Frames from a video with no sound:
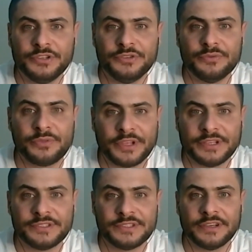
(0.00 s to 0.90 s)
new
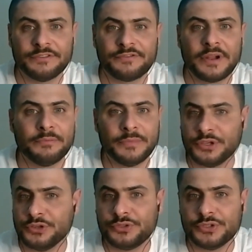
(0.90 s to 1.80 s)
things from
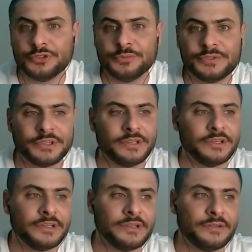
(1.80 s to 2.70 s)
YouTube.
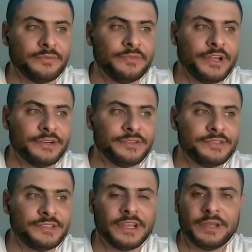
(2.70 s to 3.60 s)
There
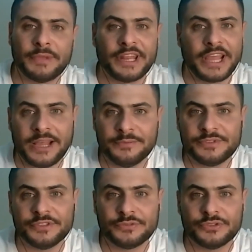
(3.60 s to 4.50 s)
is many
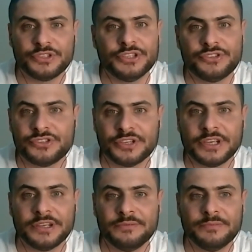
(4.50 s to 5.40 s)
apps to teach
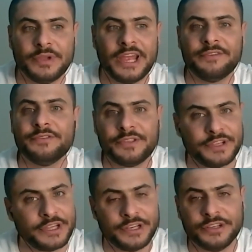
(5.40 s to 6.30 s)

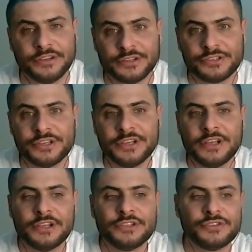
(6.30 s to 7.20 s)
everything in English.
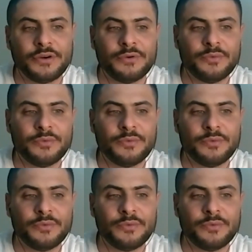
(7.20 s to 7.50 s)
So